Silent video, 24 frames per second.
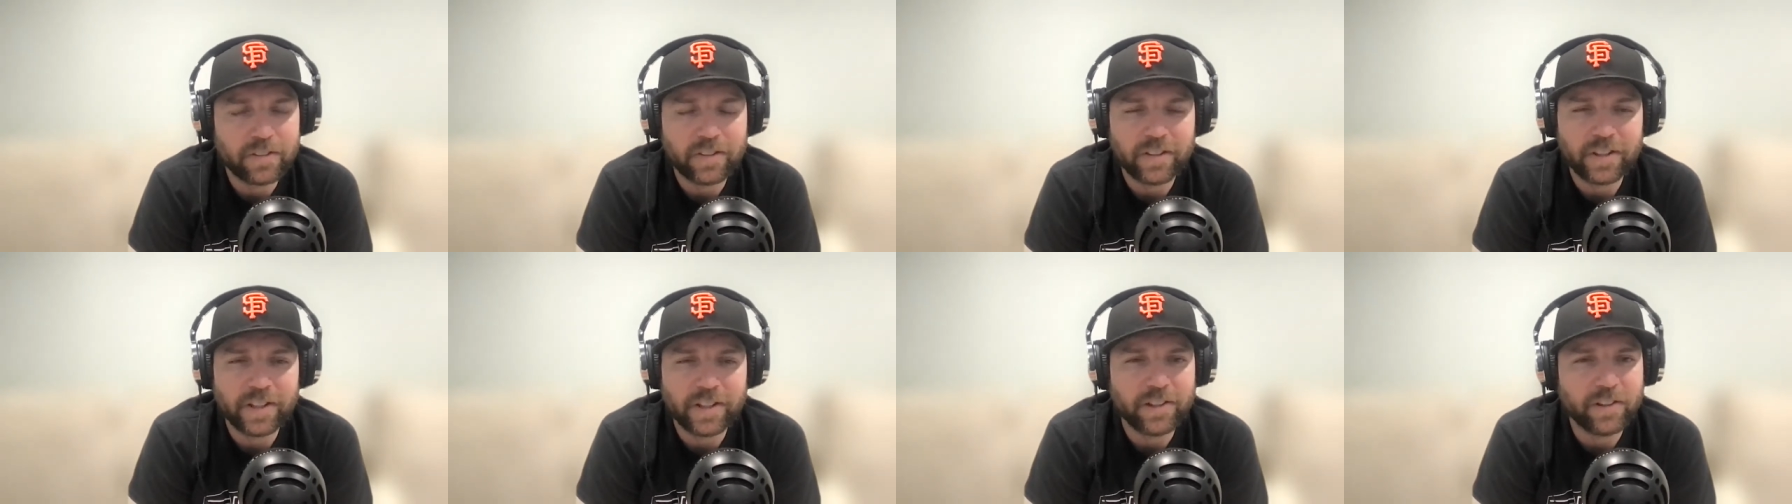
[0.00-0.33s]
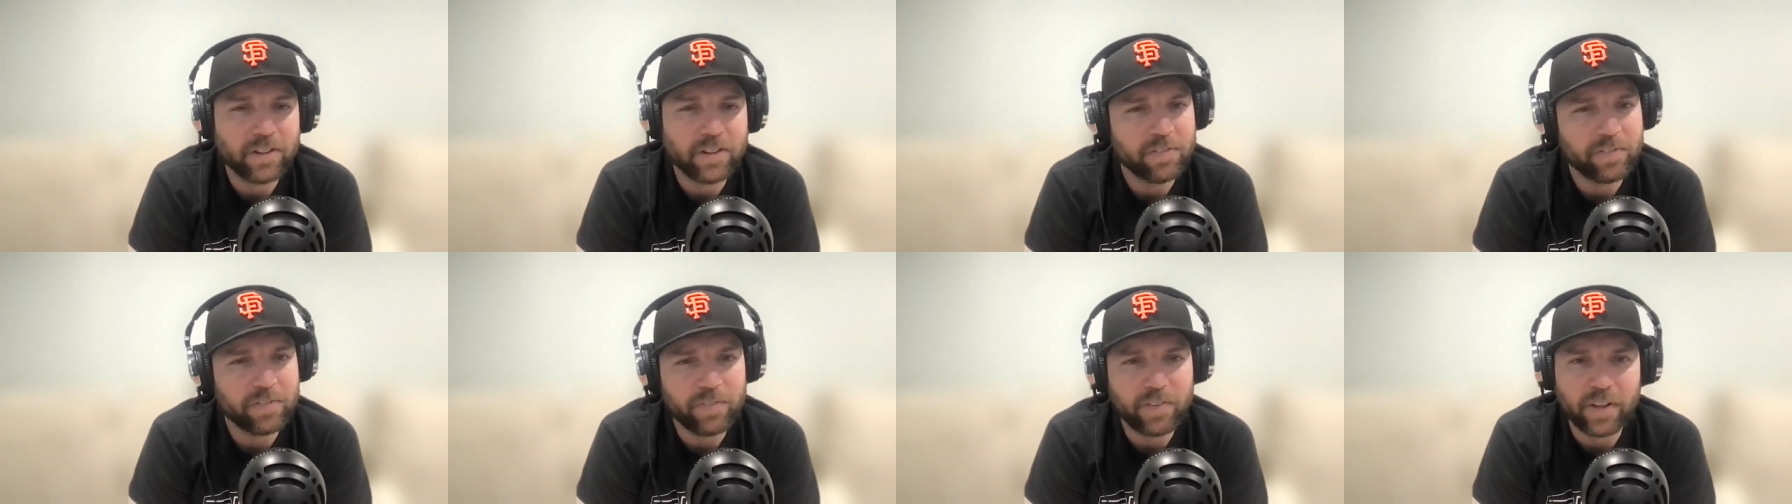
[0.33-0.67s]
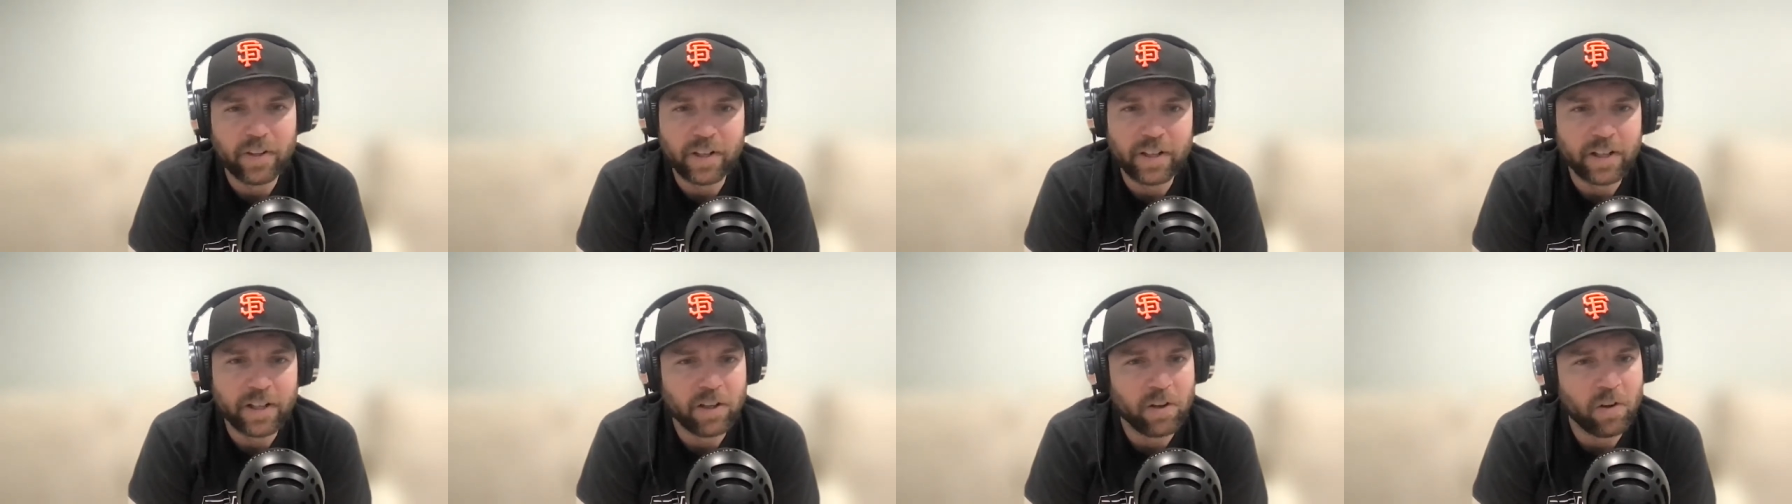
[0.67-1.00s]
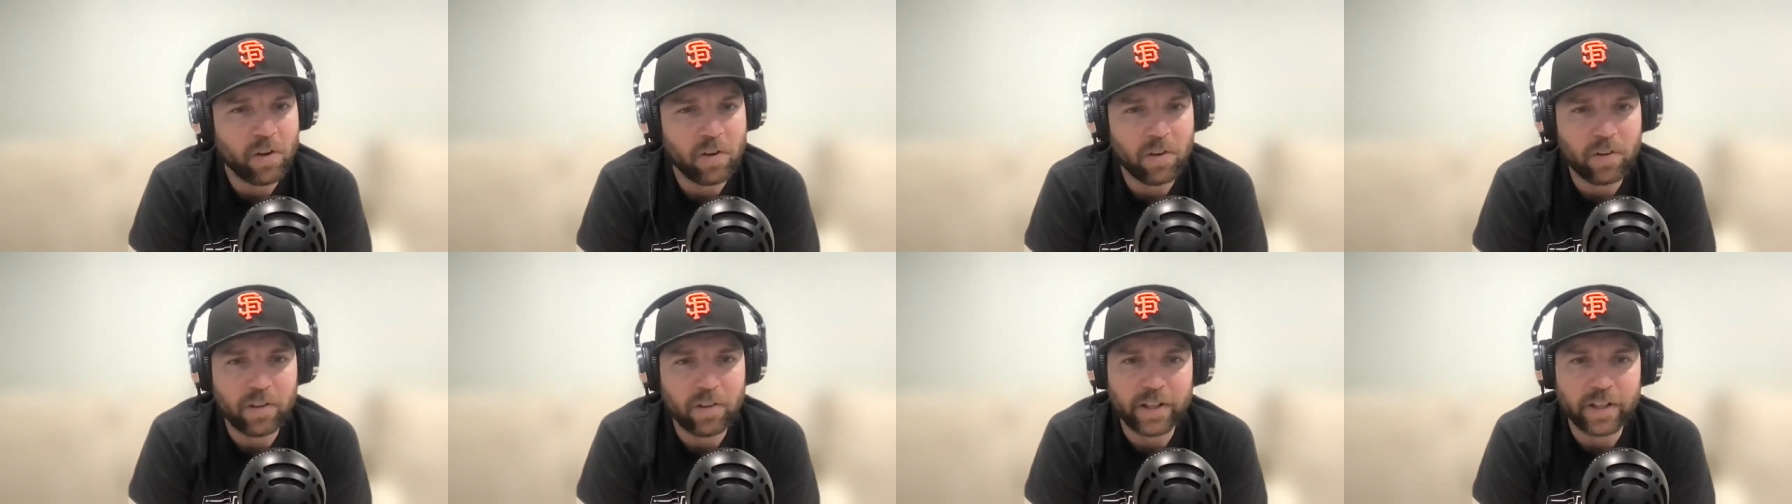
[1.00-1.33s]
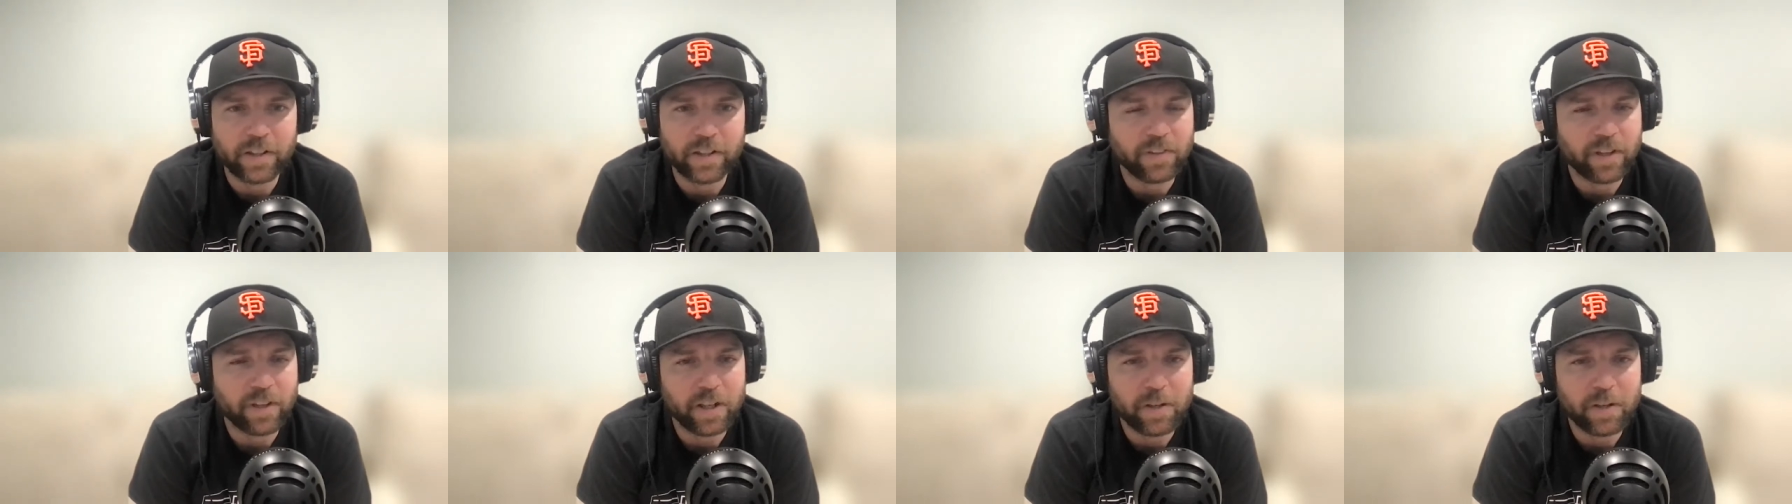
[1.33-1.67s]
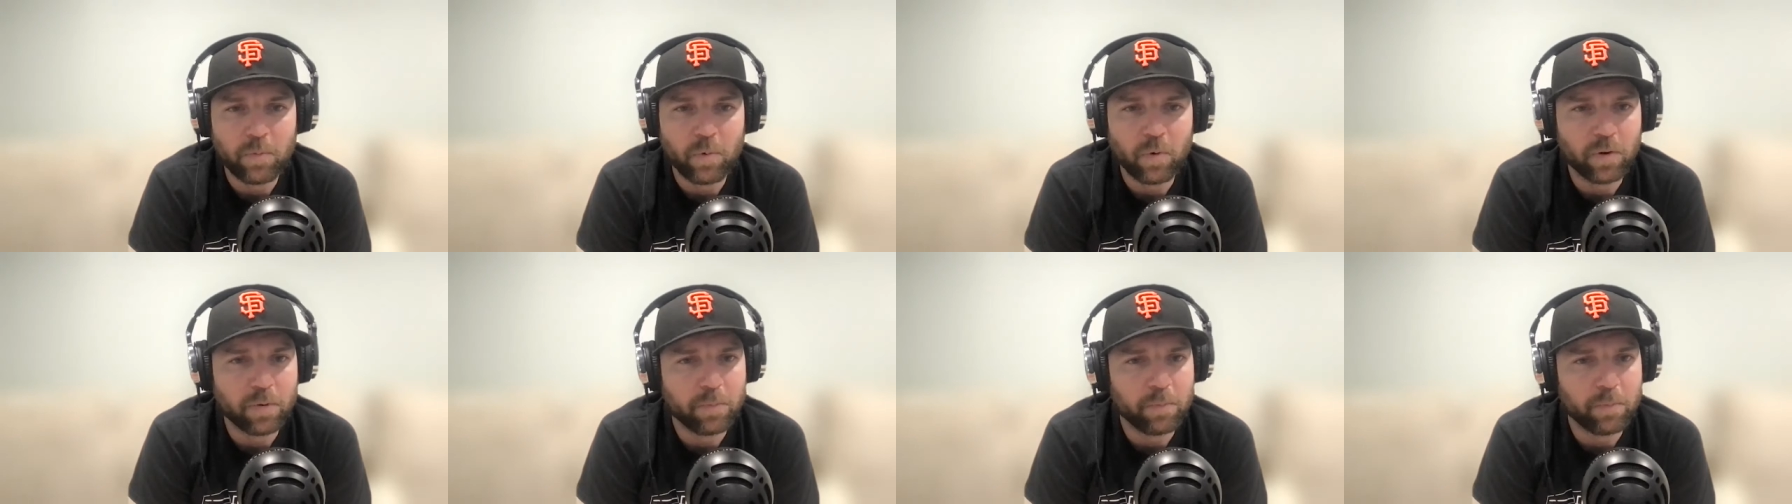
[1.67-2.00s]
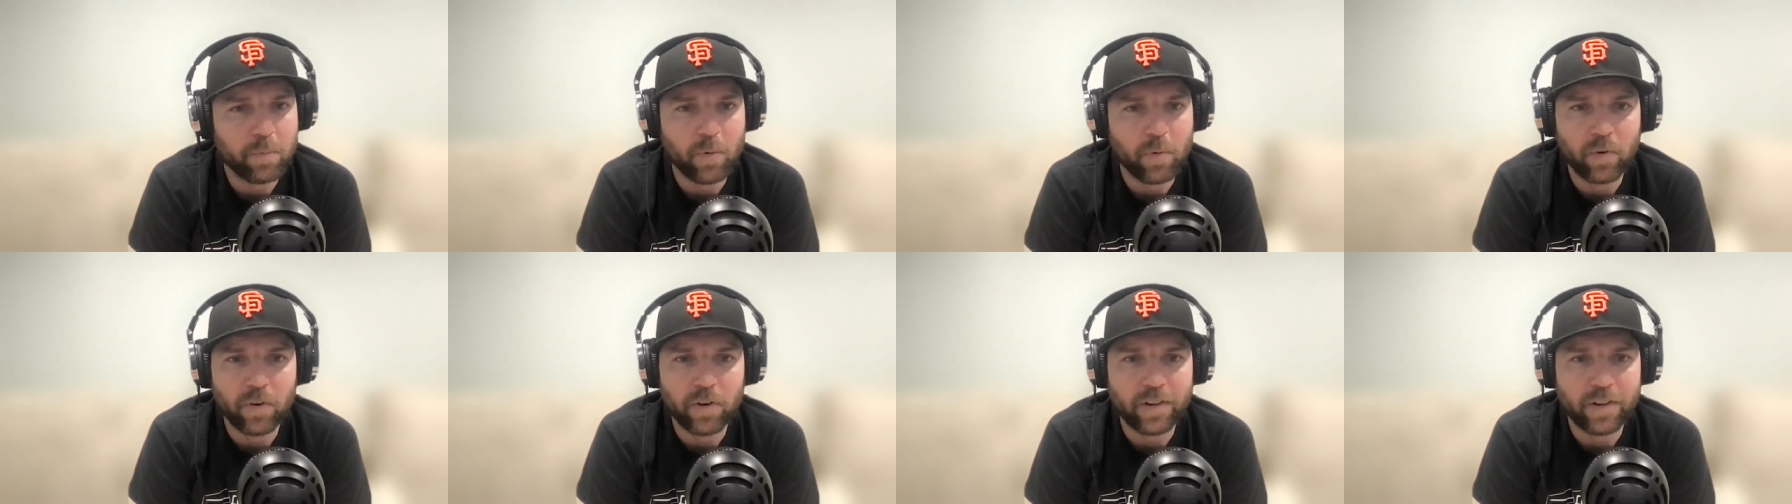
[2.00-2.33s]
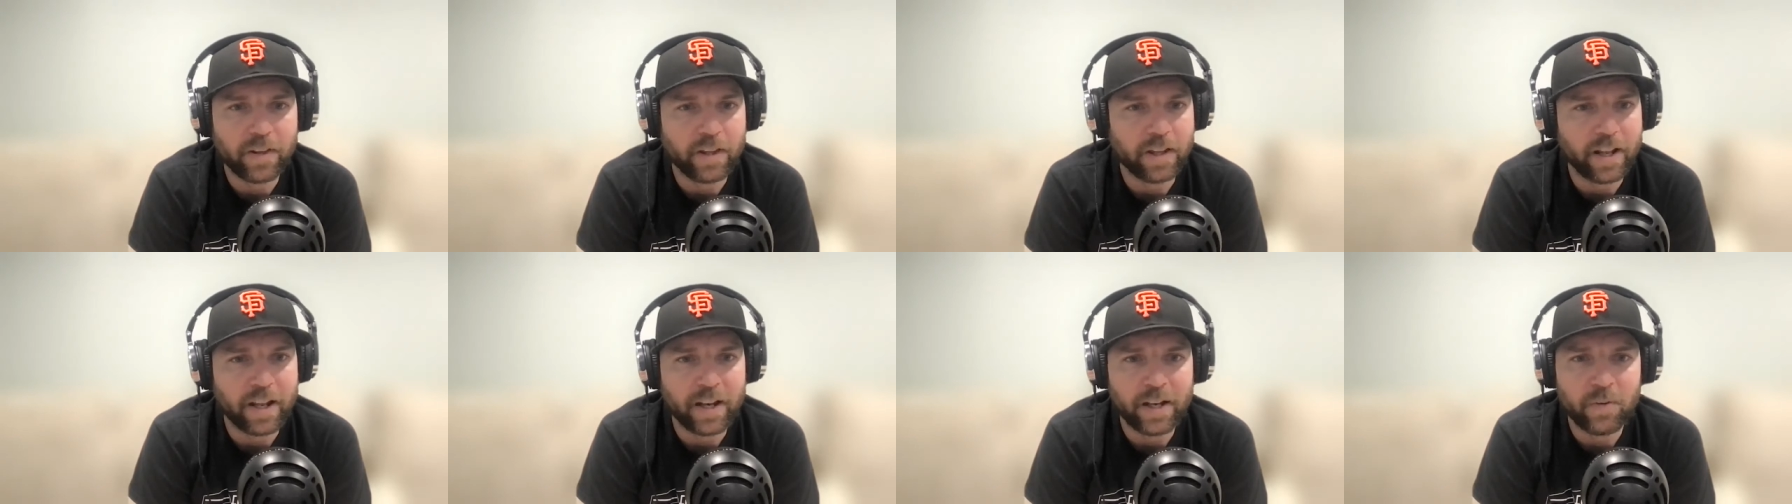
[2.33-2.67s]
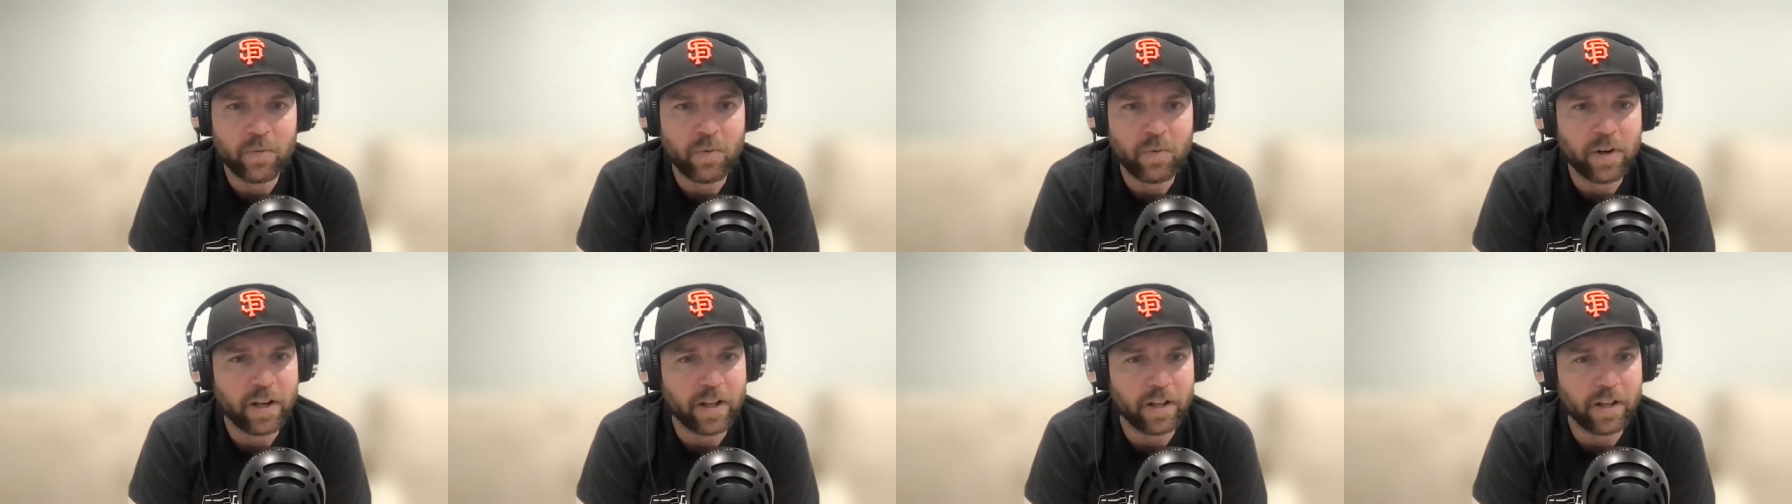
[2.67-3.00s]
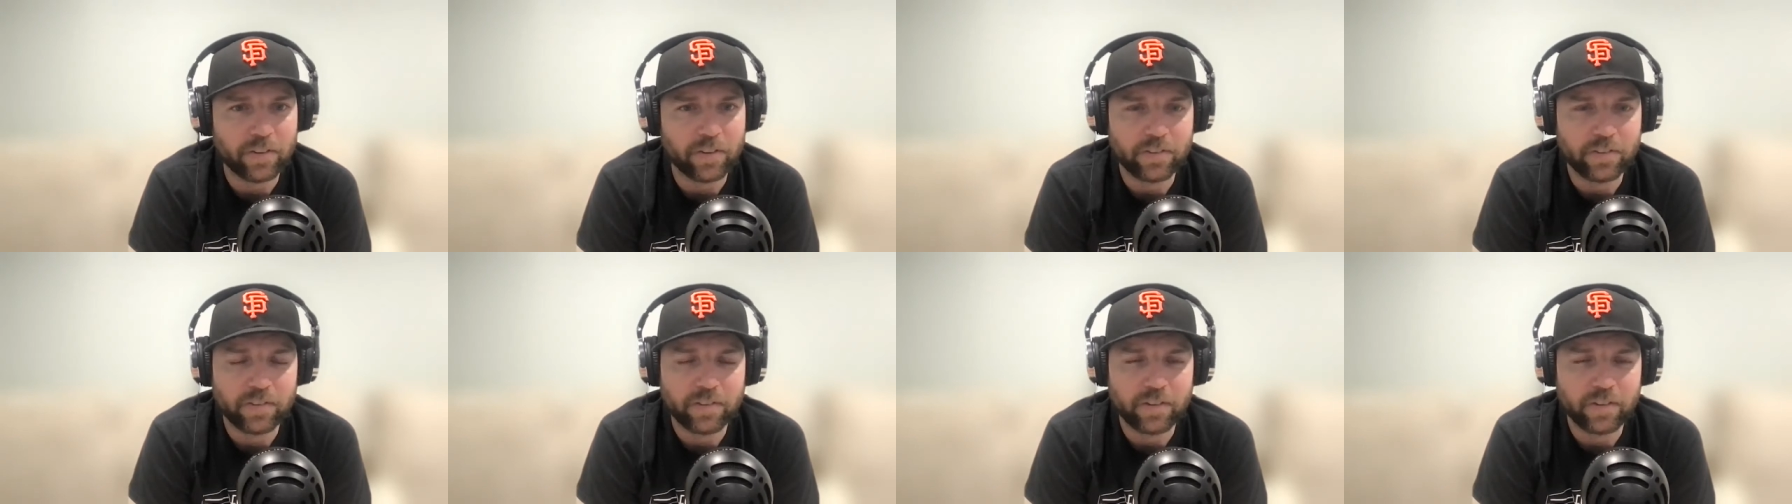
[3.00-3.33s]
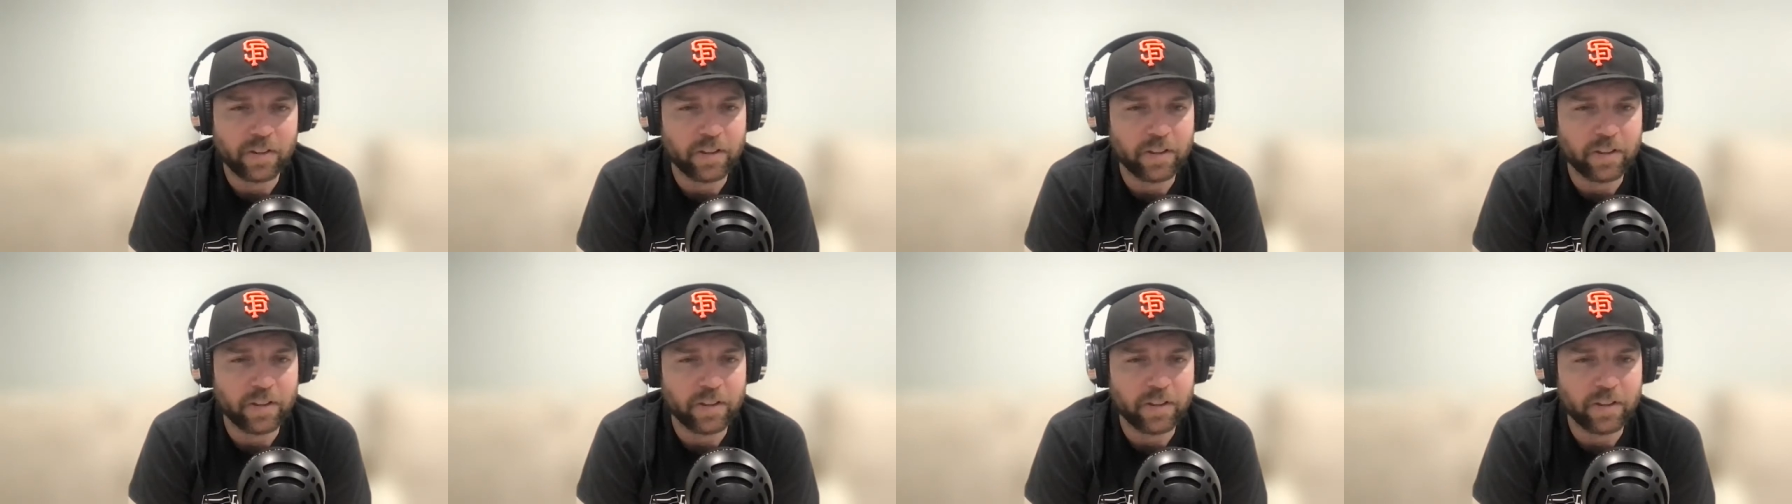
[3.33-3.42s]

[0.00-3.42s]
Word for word: like your fucking calling is any more important than anyone else.